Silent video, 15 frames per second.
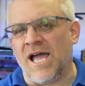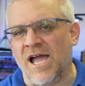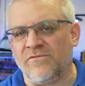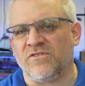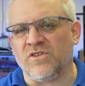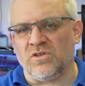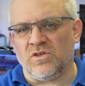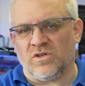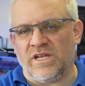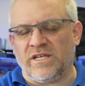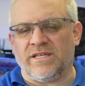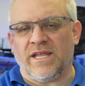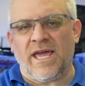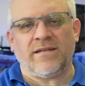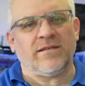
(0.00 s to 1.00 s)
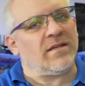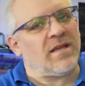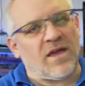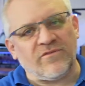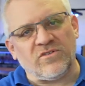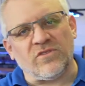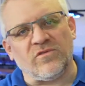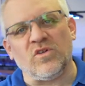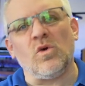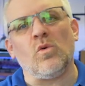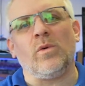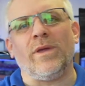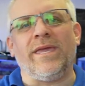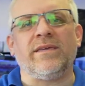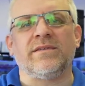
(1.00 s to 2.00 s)
After you did that, and after a few
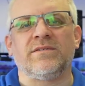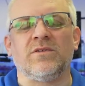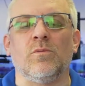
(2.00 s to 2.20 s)
weeks,